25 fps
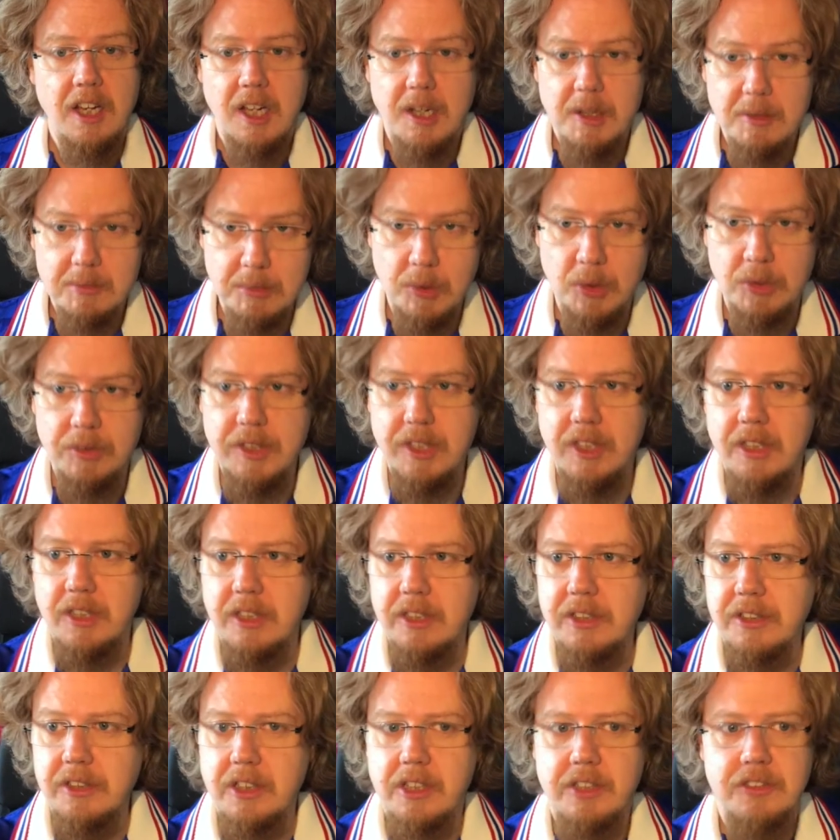Moving
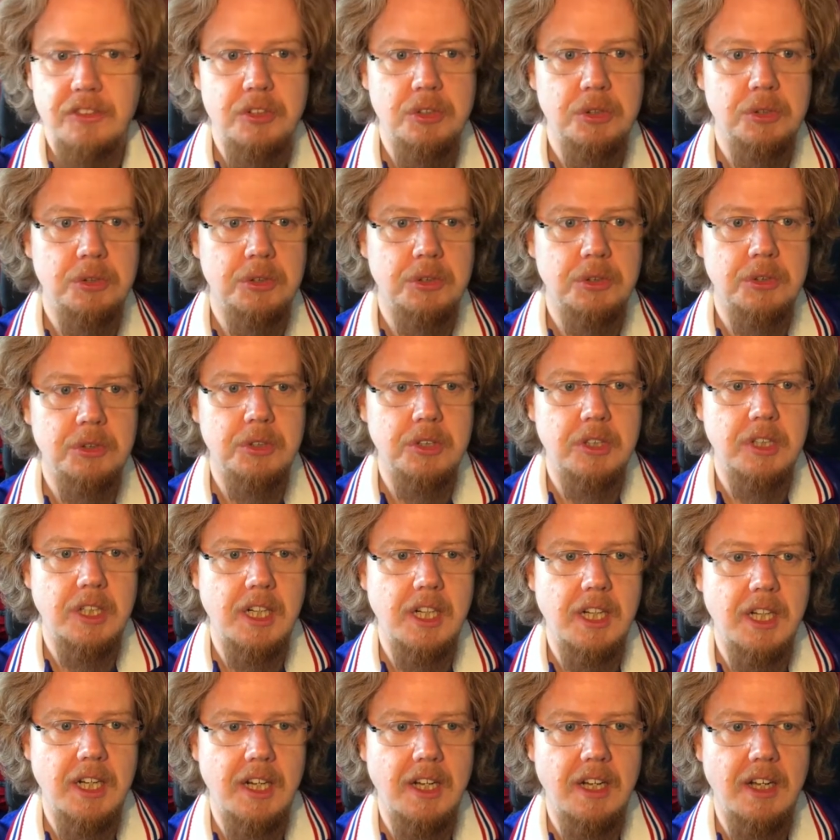on to
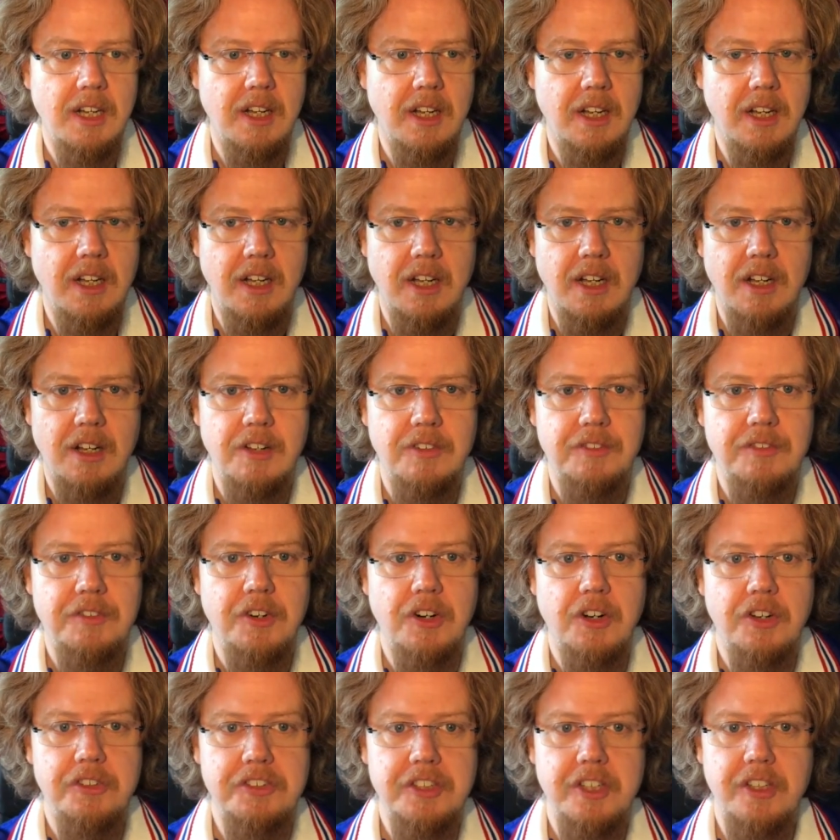uh,
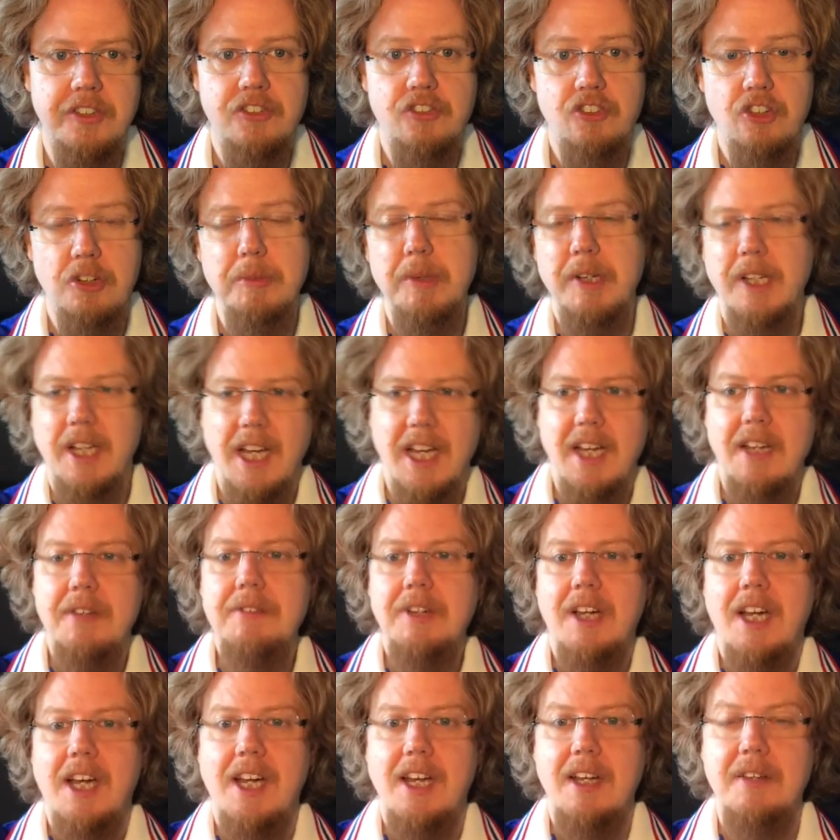France against Germany. I've,
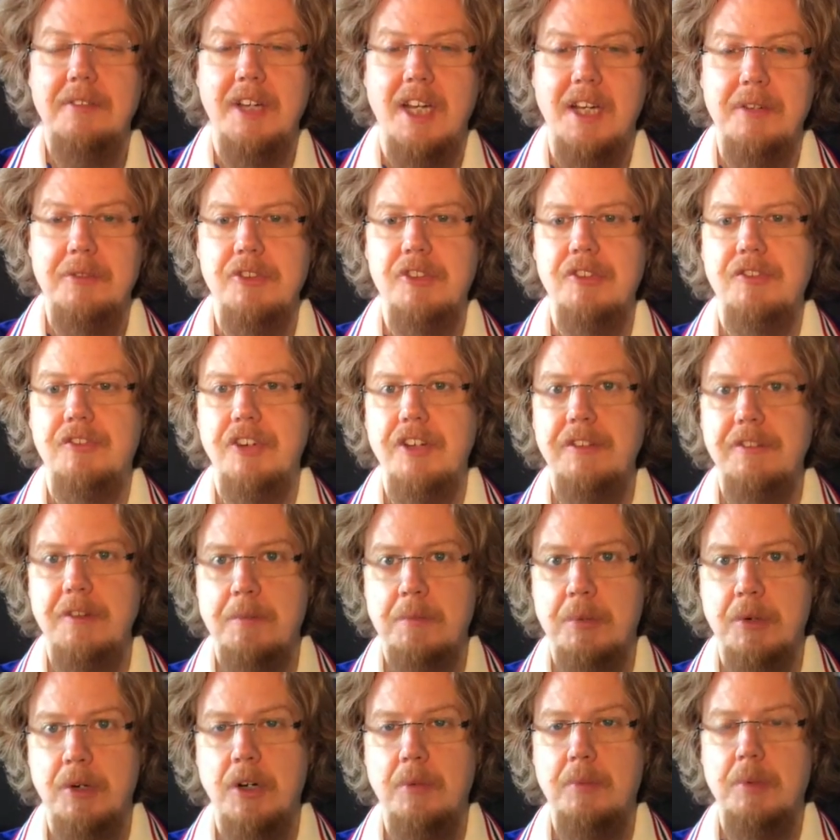I've, i was afraid with
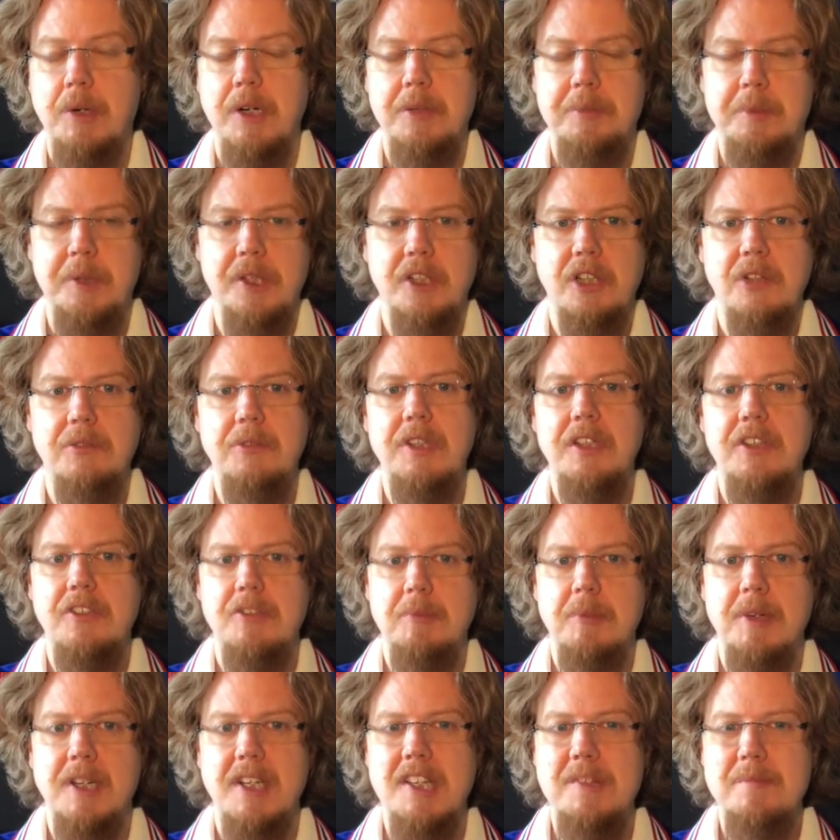poor Portugal win, this
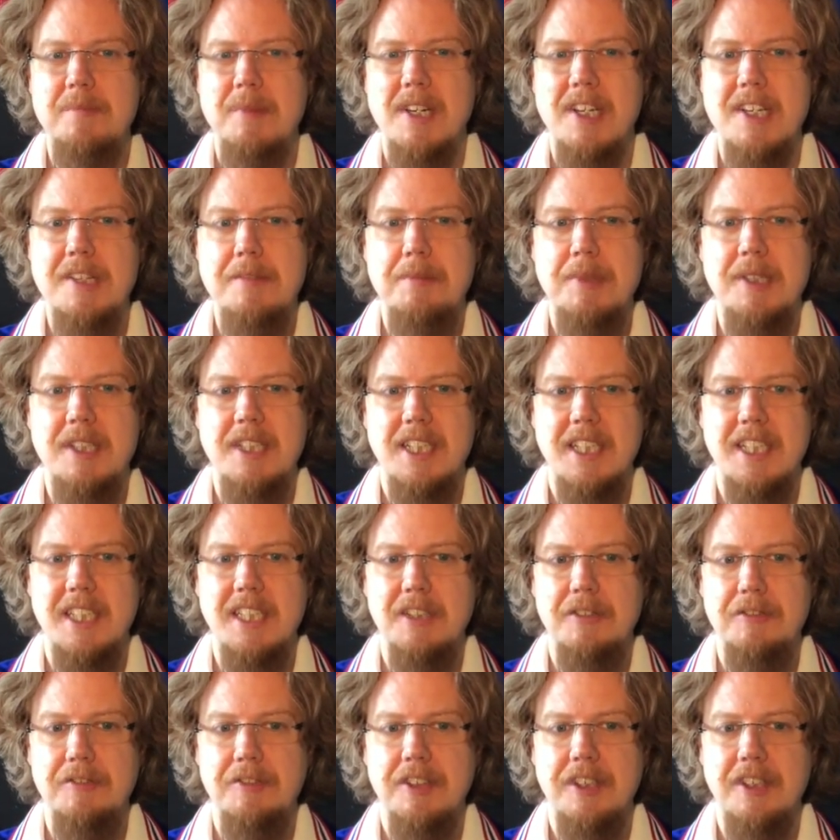might might be kind
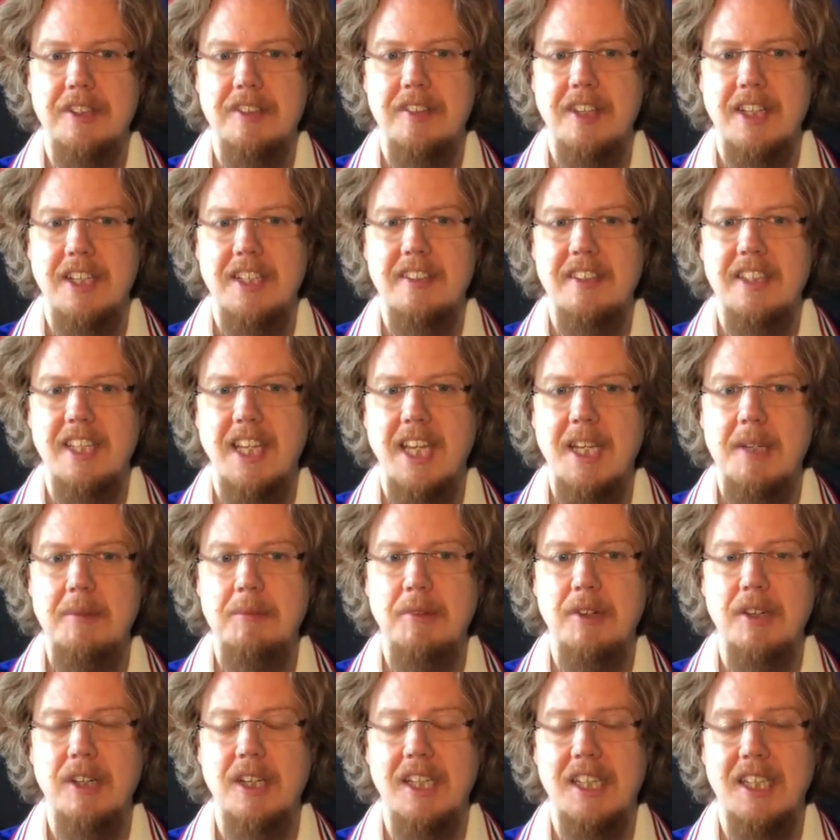of a tight
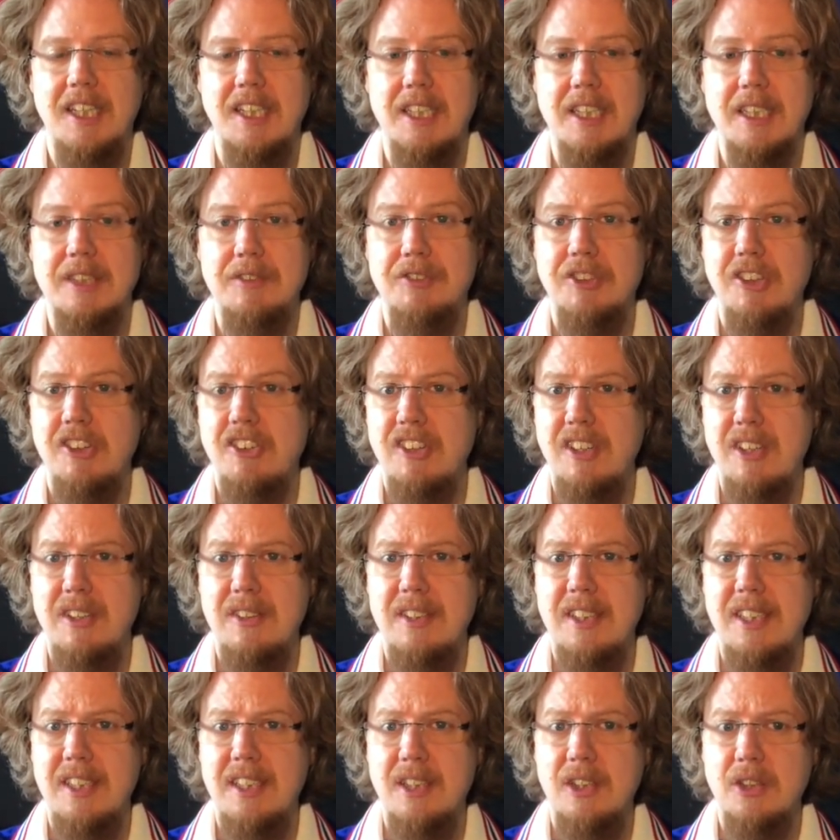game. Uh, fortunately,
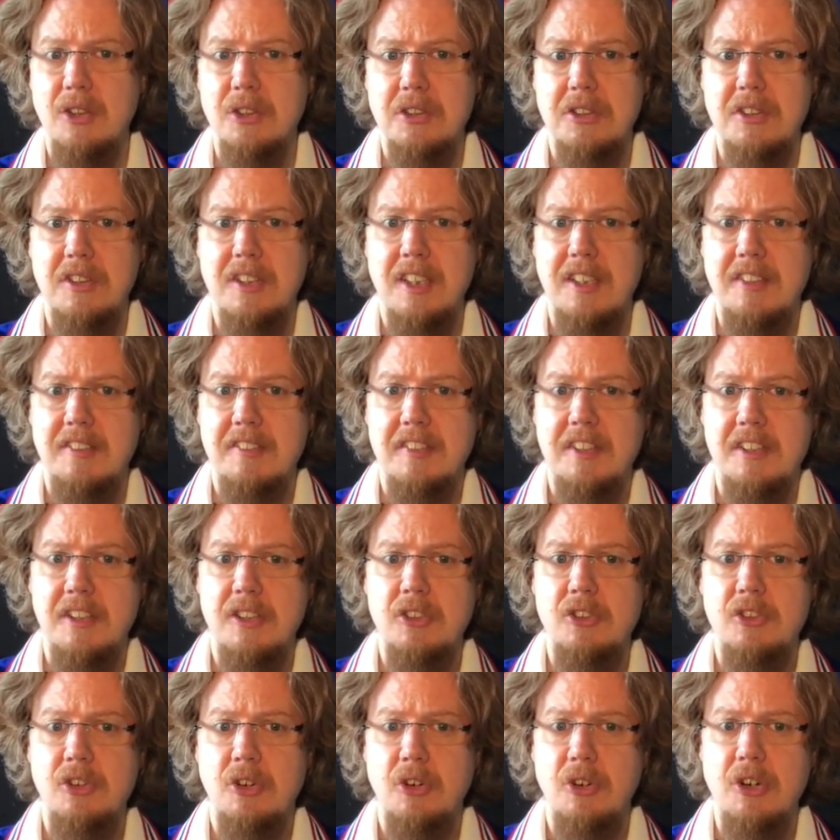it did not necessarily
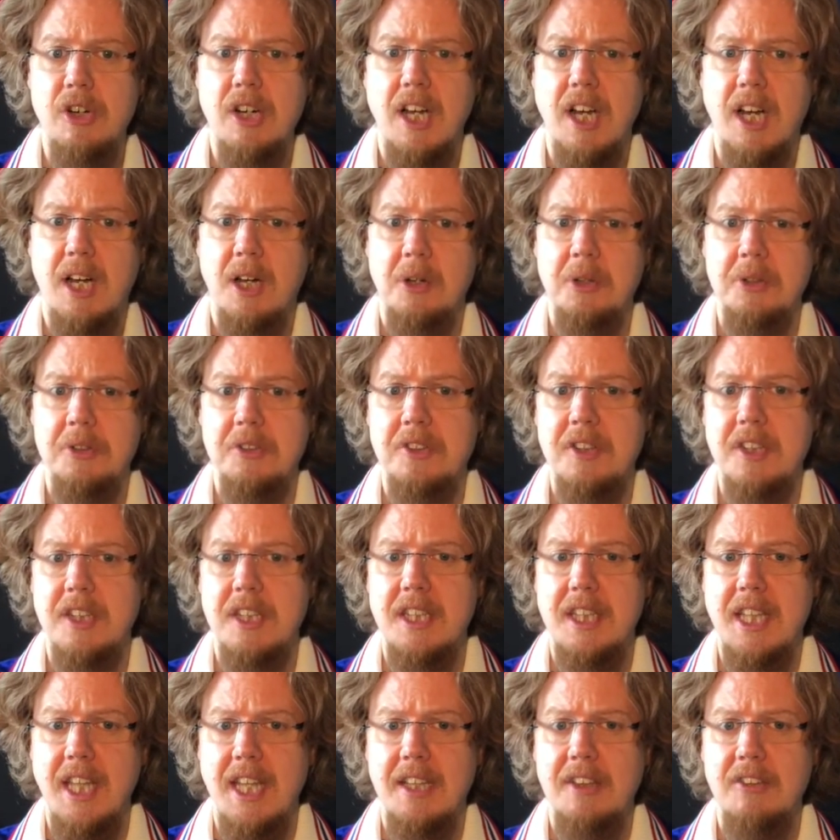turn out
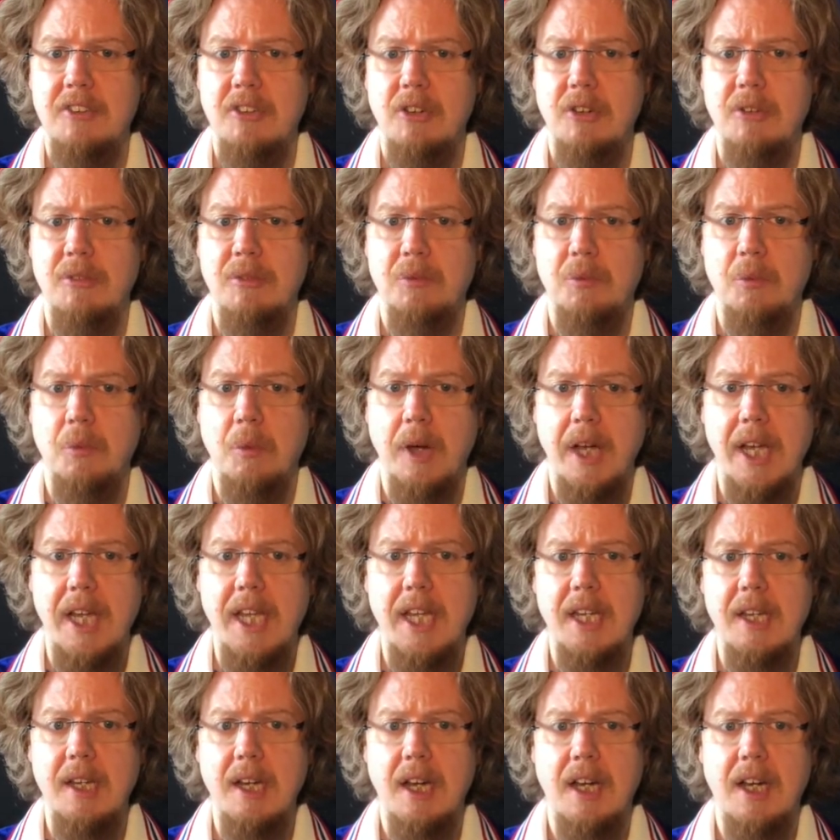that
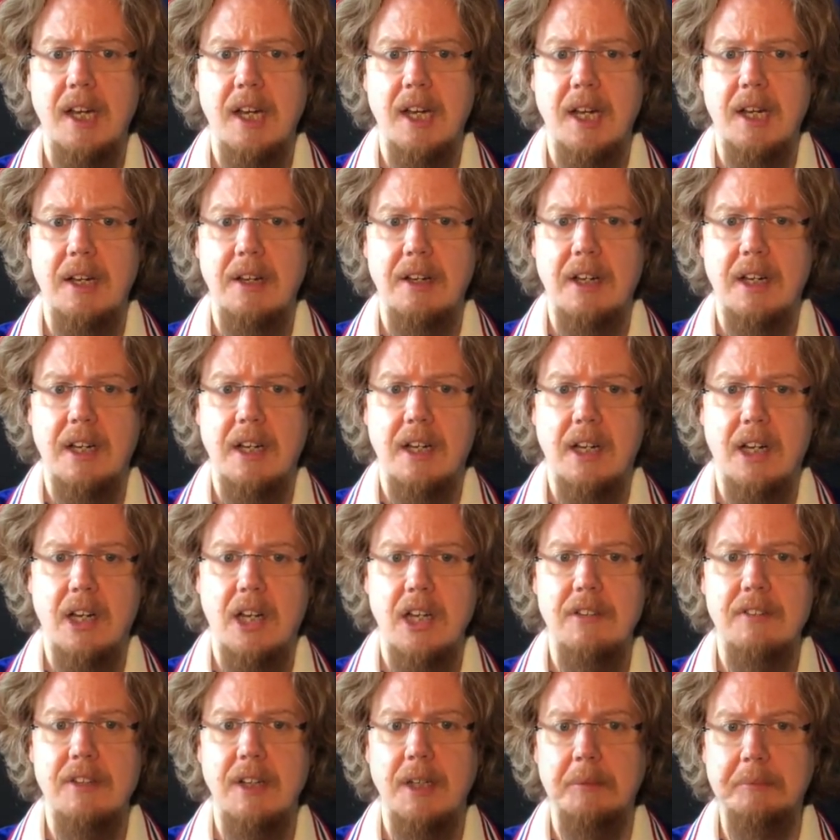way. Uh,
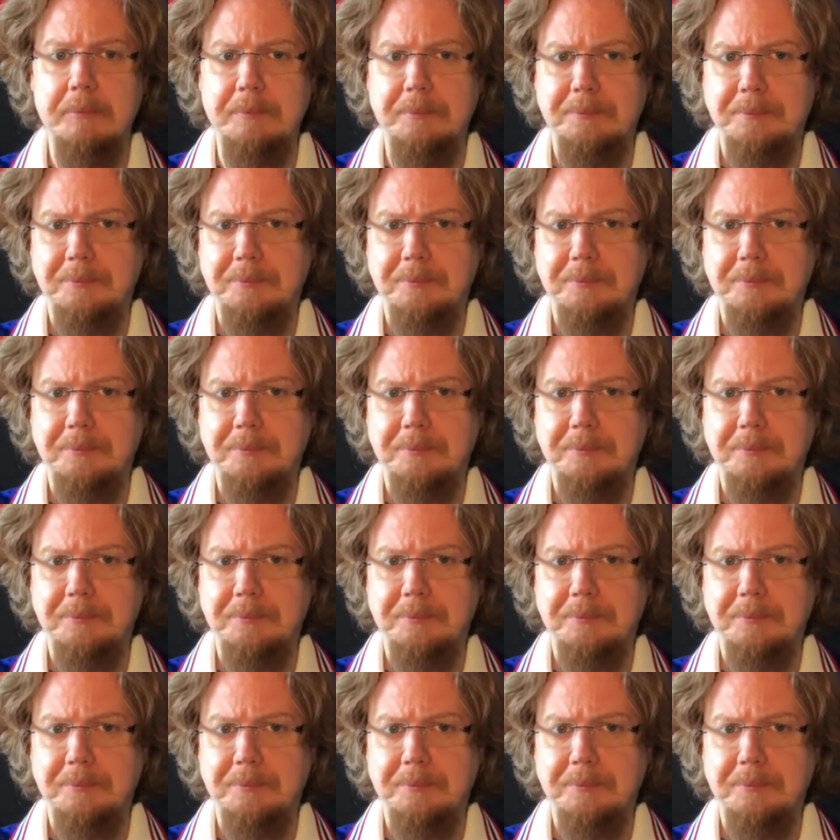however,